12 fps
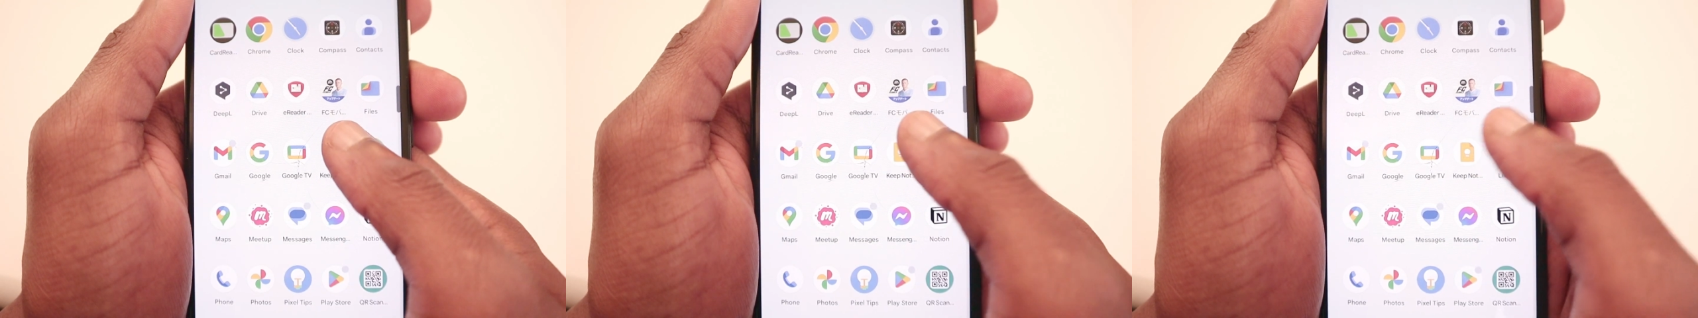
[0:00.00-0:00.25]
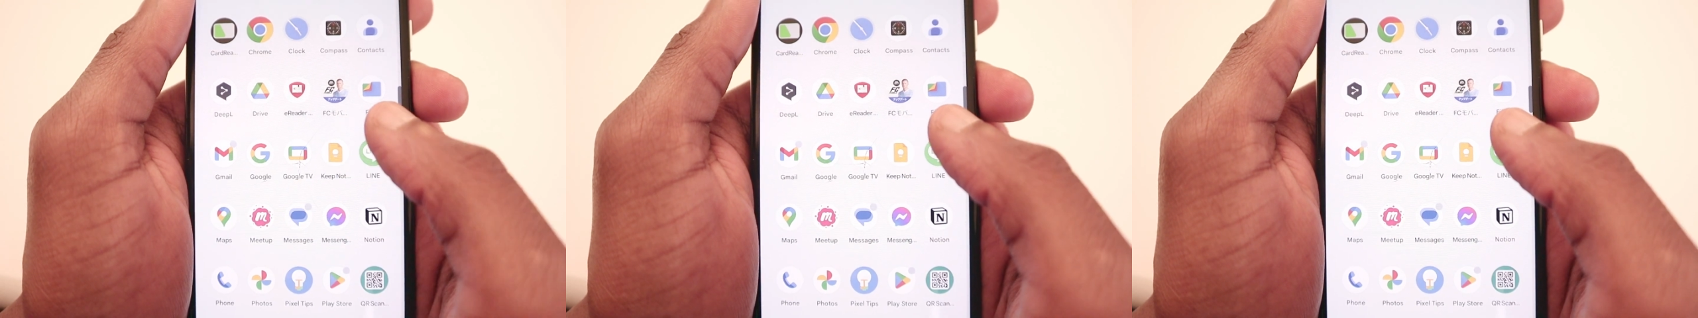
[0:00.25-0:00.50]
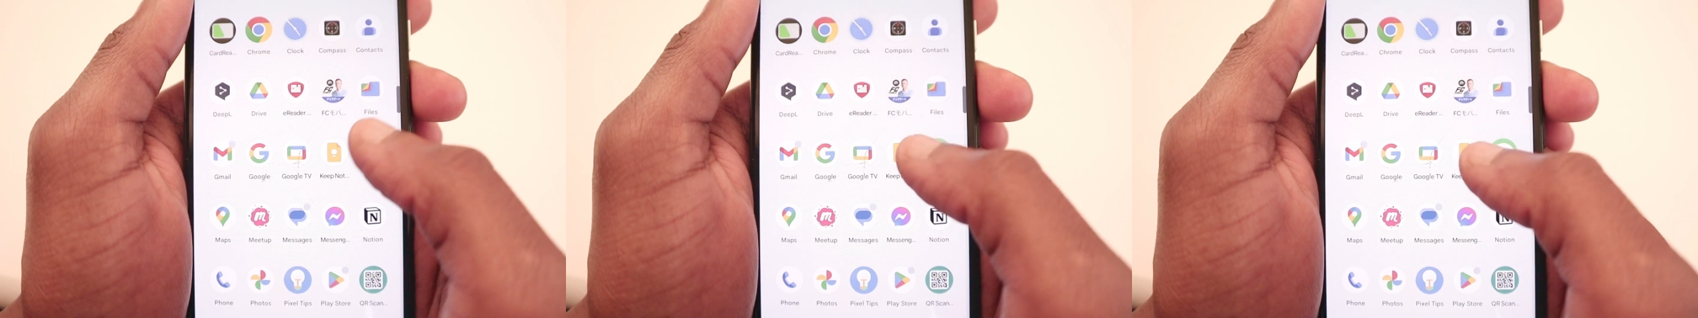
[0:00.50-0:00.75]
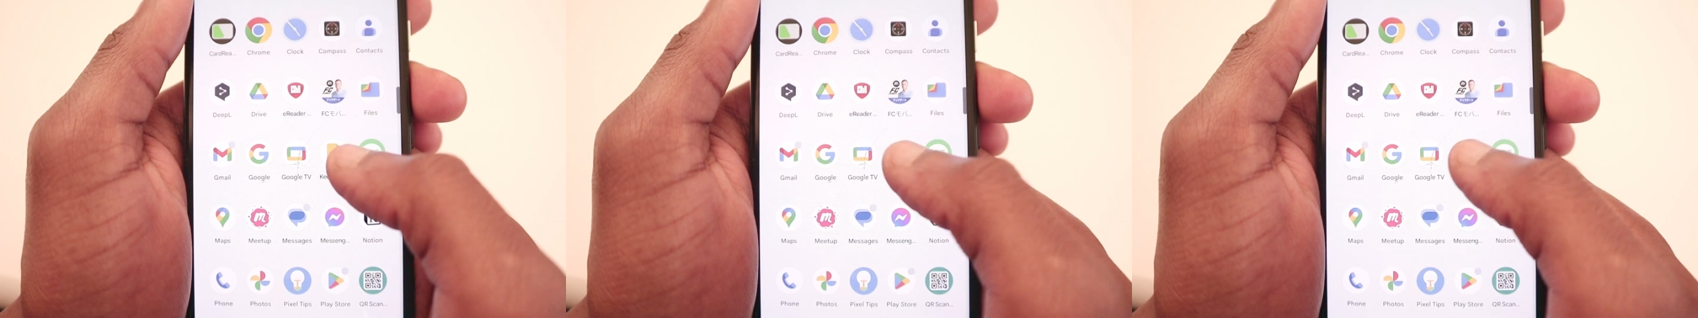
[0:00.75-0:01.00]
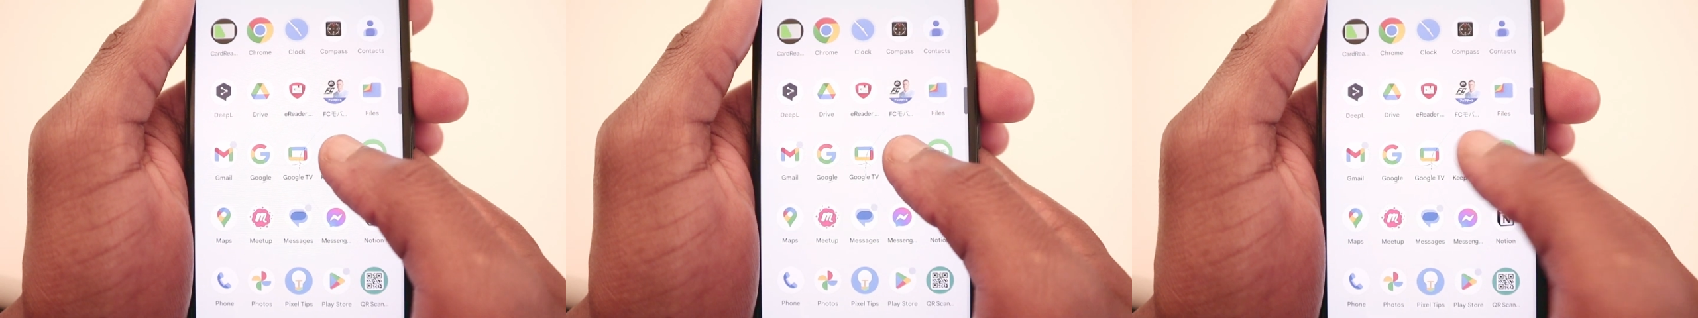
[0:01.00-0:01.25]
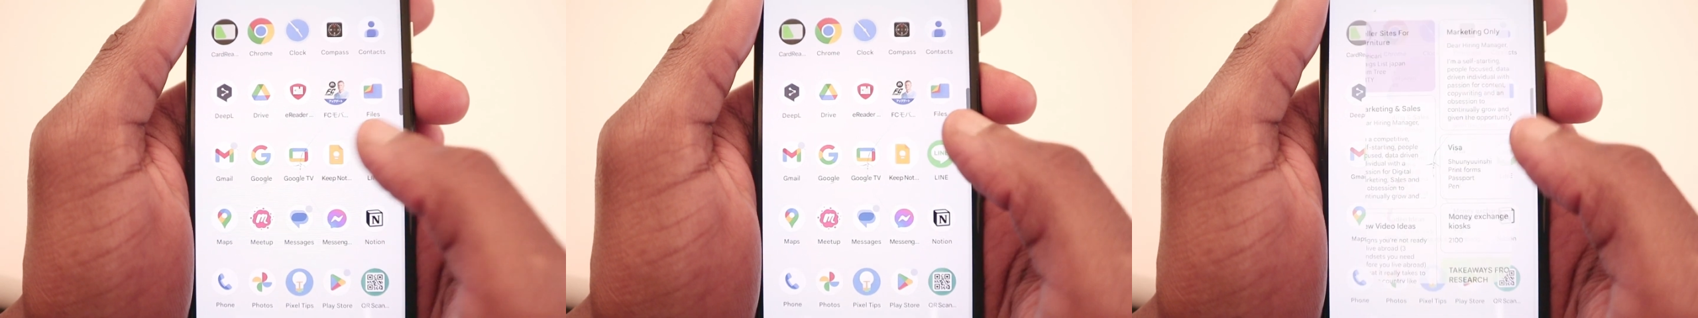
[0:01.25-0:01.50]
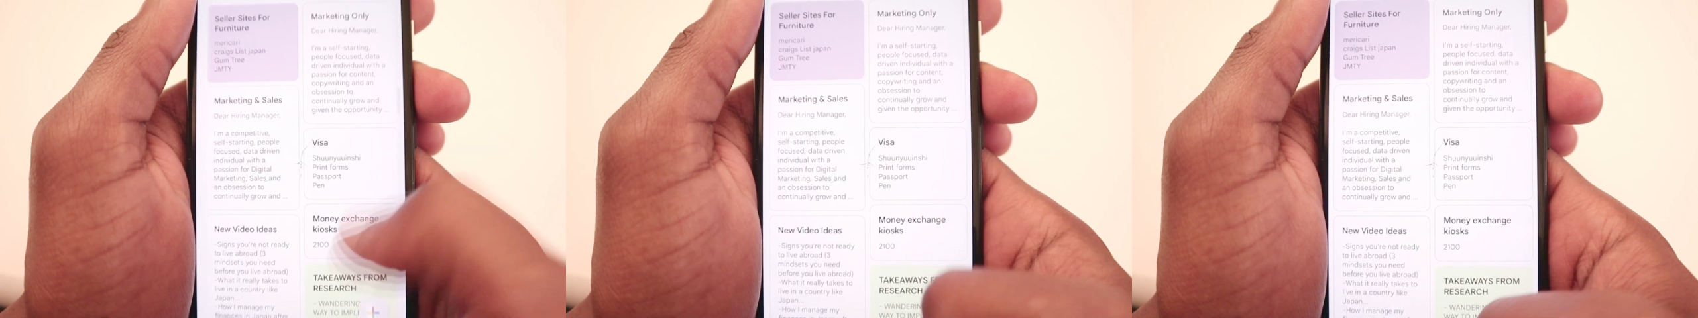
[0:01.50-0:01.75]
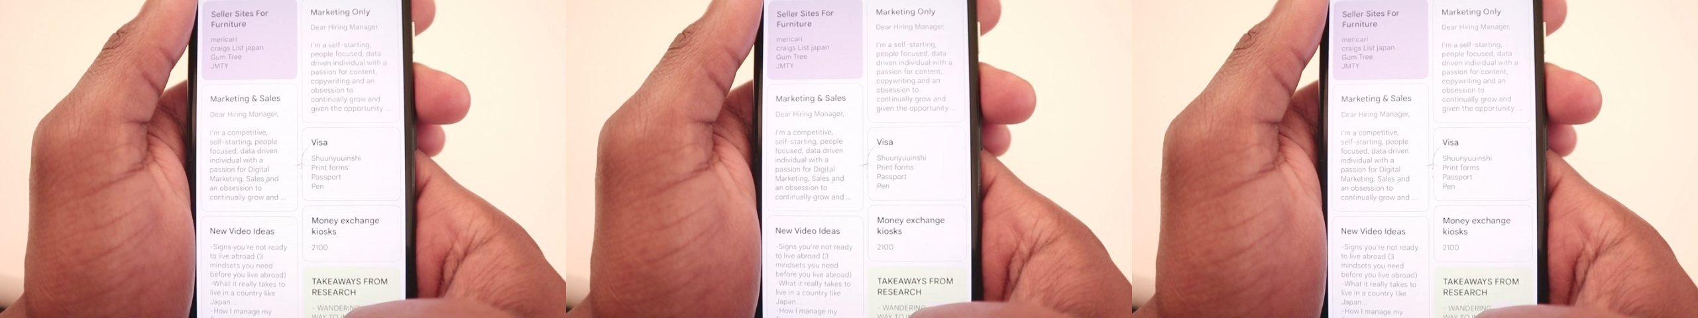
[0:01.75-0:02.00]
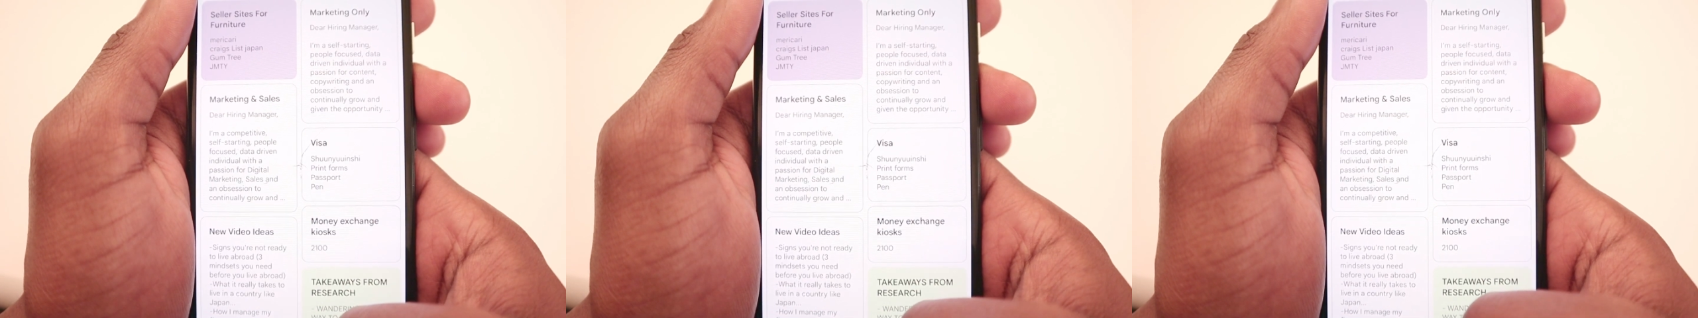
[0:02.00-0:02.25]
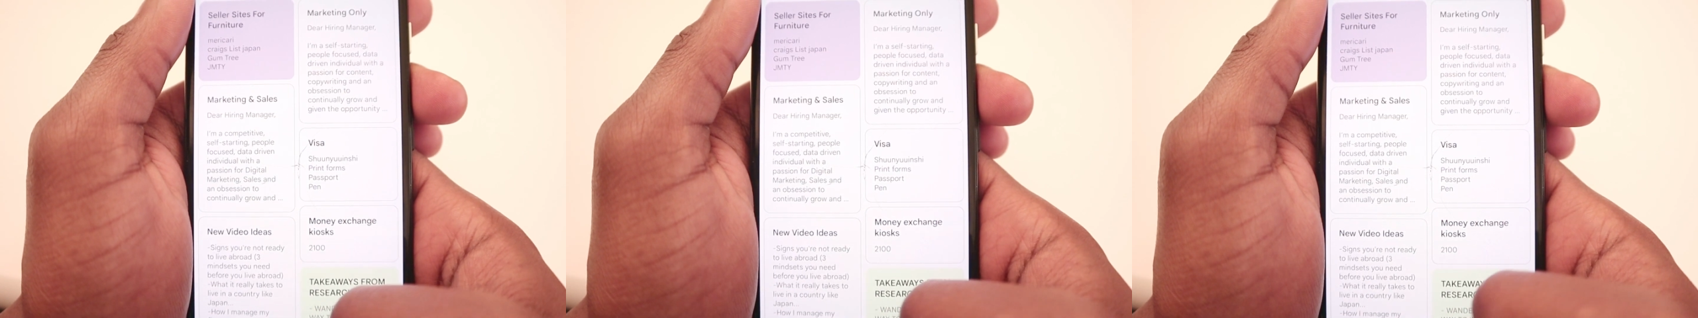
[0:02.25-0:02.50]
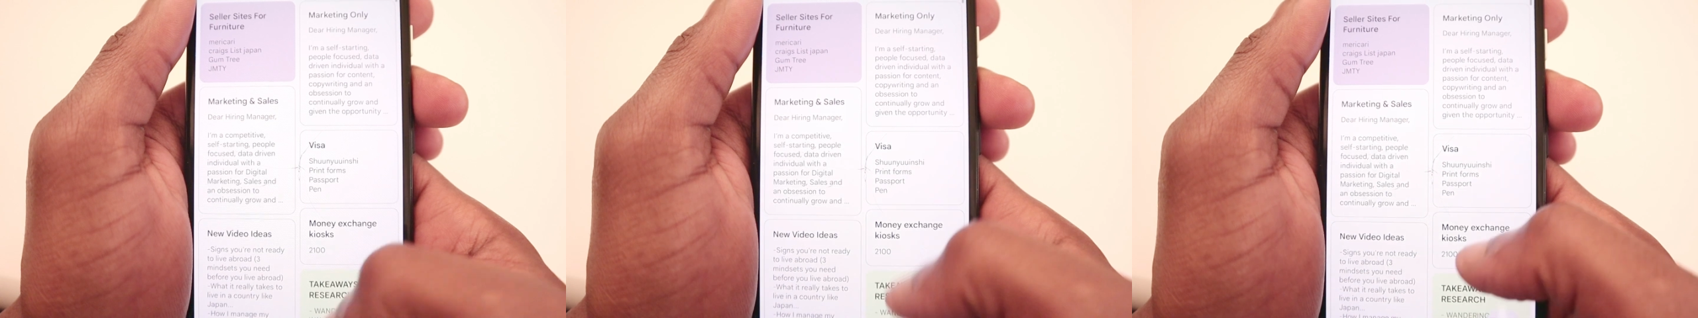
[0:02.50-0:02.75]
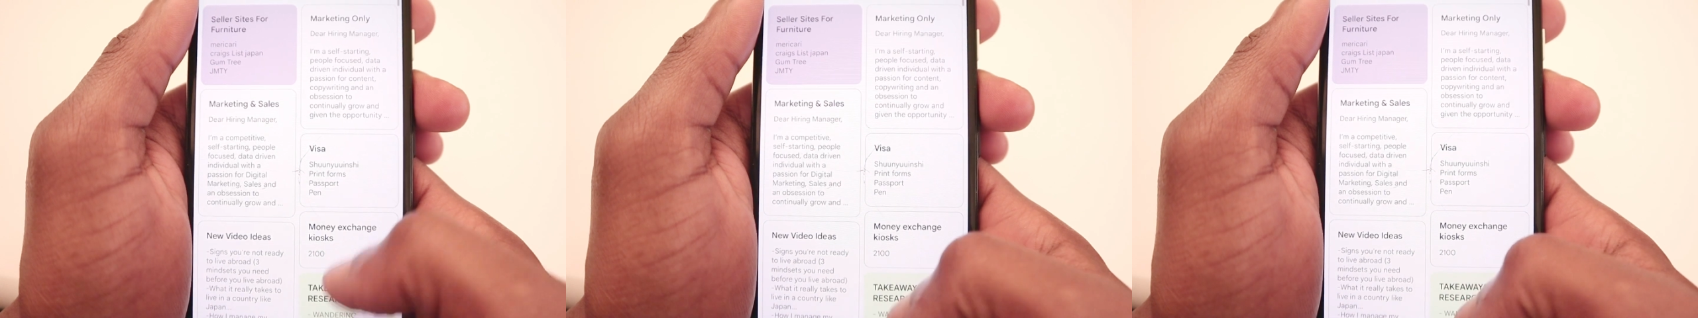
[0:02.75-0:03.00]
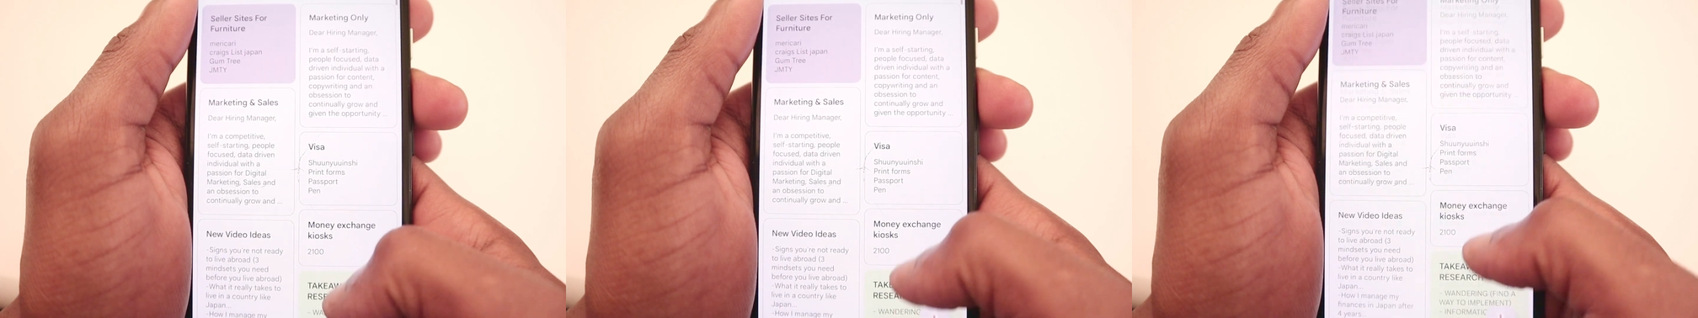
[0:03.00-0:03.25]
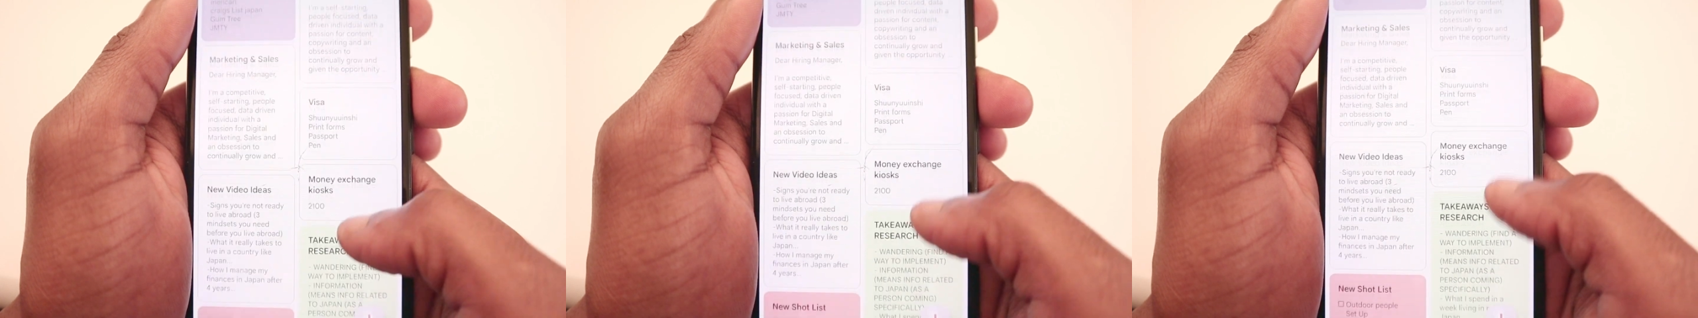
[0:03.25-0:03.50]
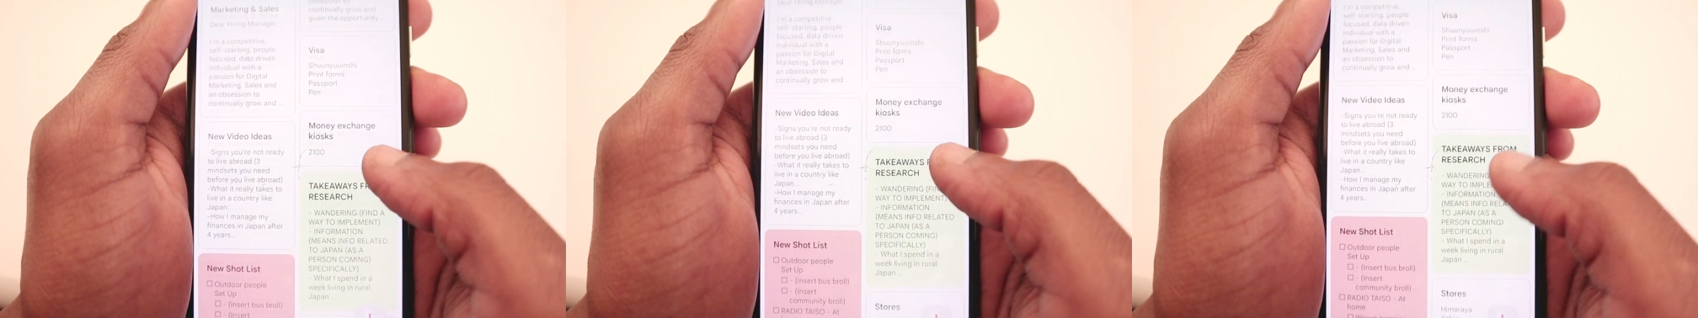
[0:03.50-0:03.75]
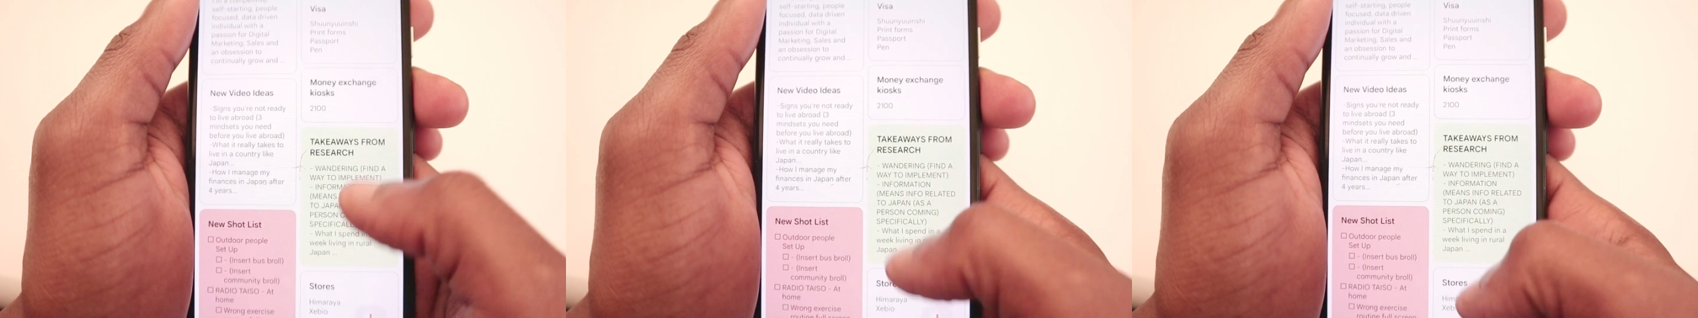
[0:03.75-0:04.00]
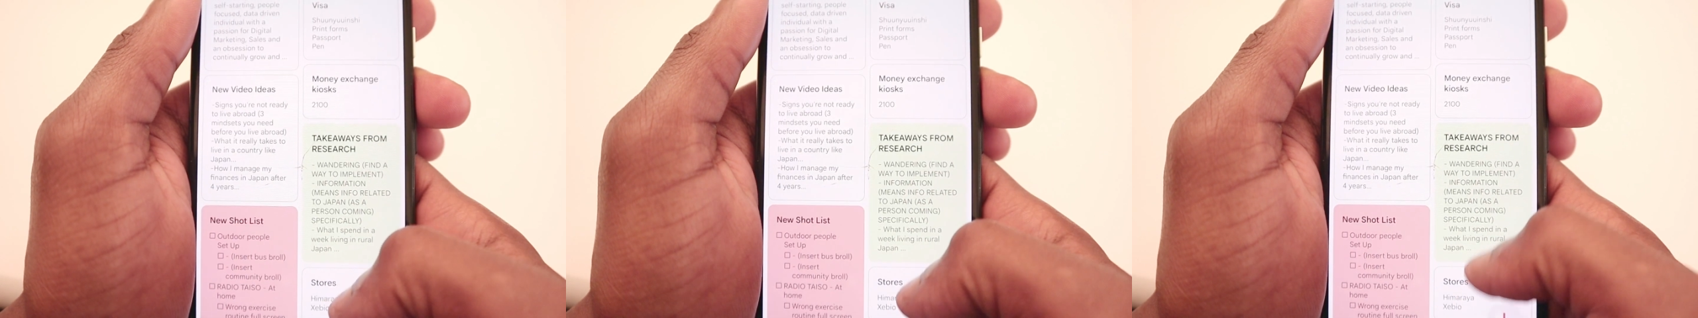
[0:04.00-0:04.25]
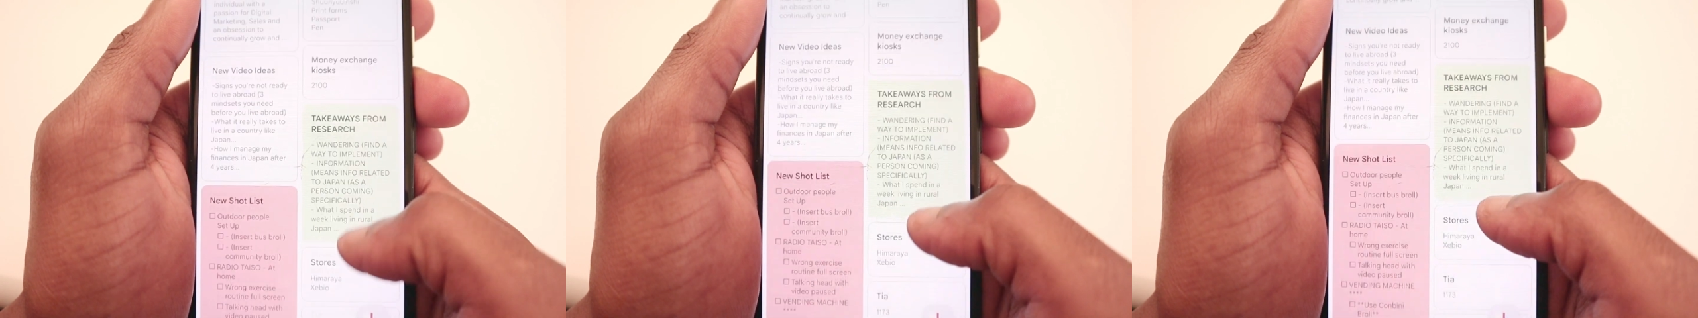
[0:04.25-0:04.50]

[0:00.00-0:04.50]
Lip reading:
No face is visible, so there are no lips to read.